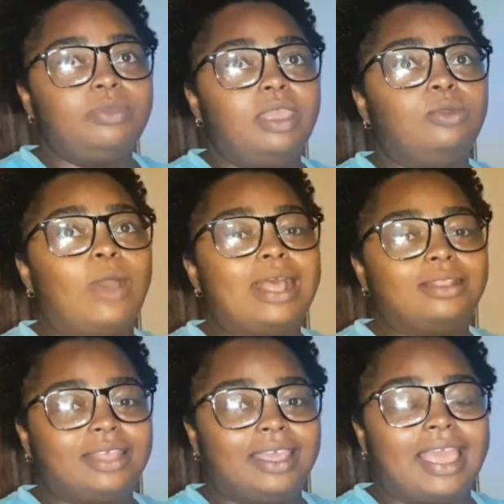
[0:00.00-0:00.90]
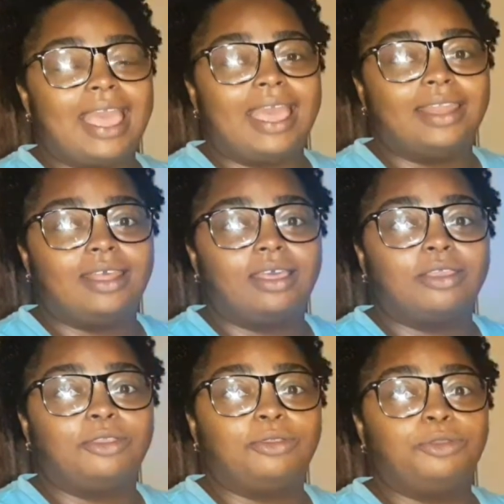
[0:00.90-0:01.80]
And while there, I had a
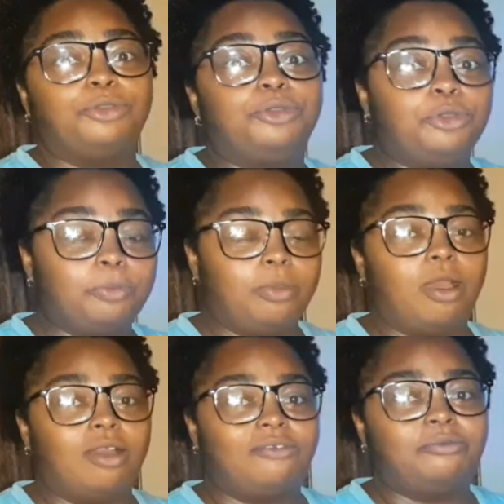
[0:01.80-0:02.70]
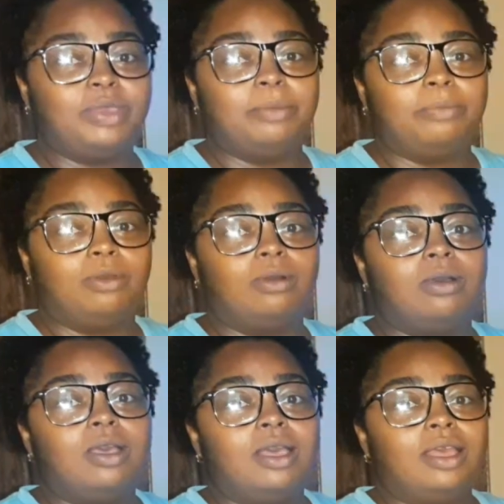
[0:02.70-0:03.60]
group of people
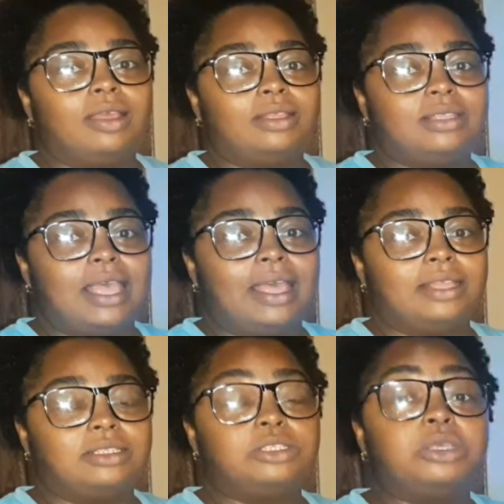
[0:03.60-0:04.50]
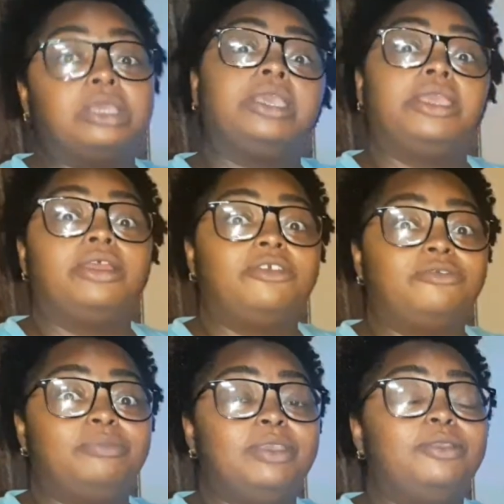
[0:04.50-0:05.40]
that took care
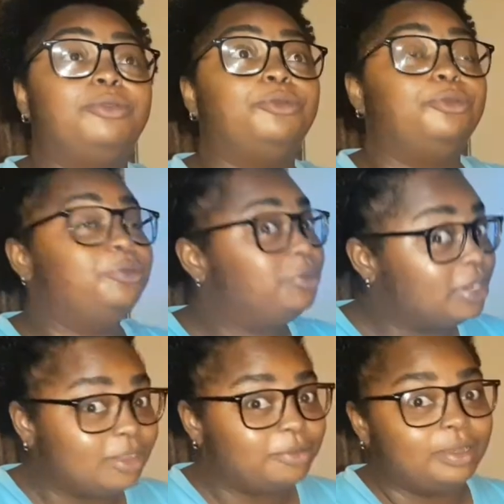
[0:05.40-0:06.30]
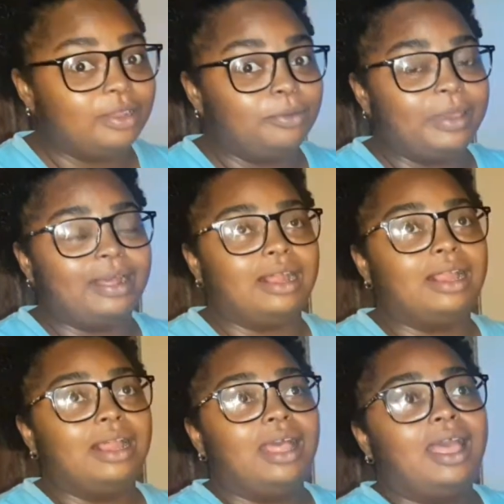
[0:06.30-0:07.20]
of me really, really well.
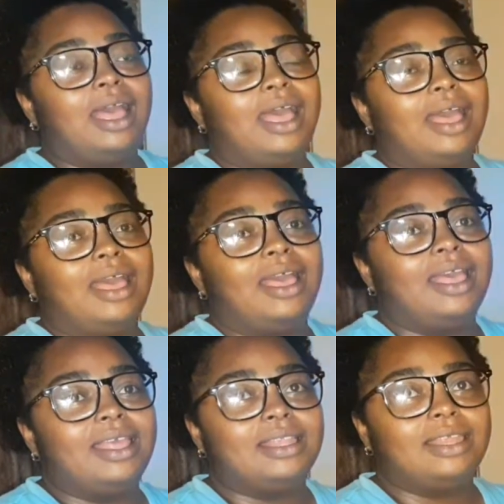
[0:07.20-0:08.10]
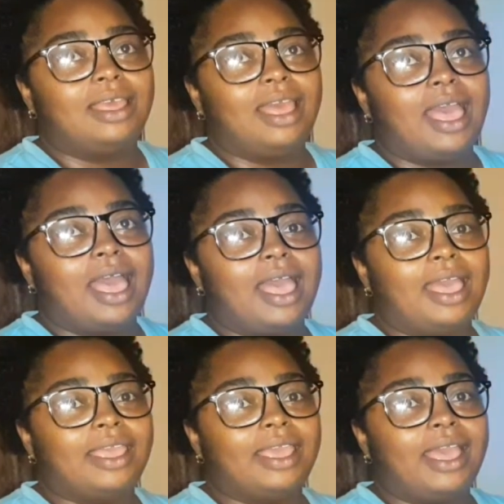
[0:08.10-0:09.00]
And
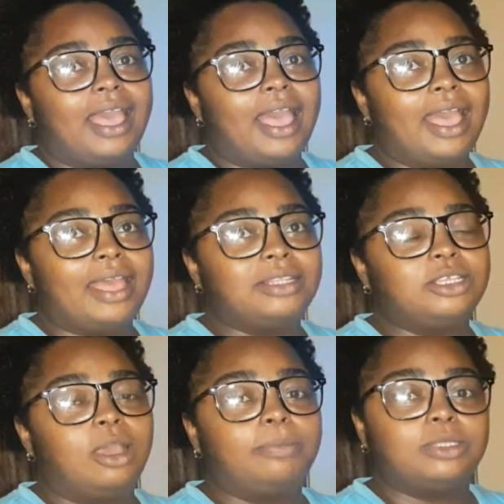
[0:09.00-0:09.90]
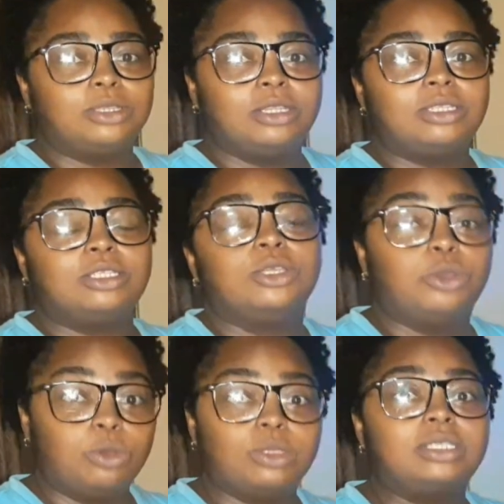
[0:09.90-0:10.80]
I had the opportunity to
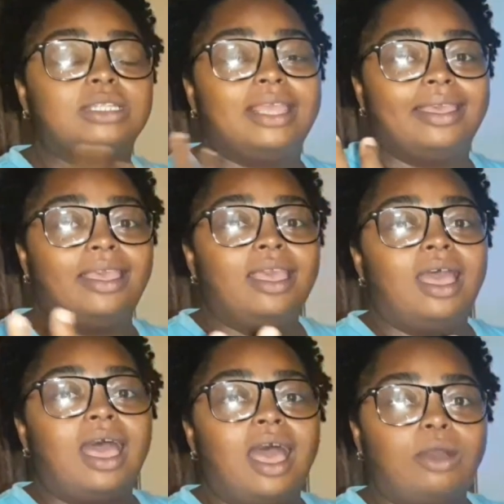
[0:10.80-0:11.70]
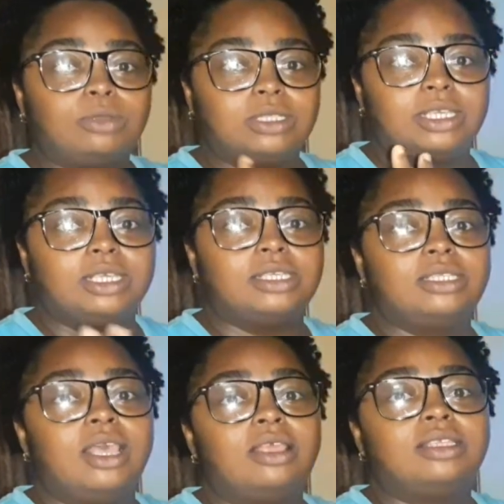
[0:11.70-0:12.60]
go to their
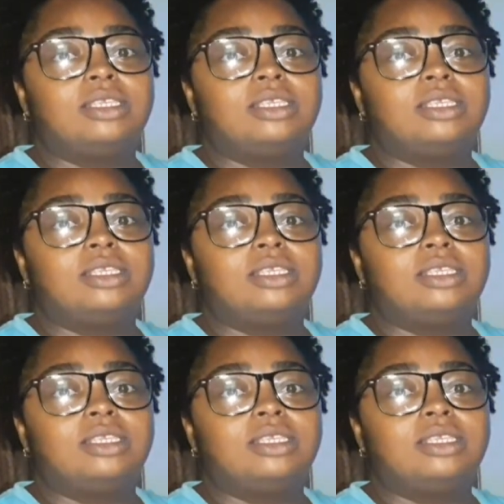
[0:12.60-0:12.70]
houses to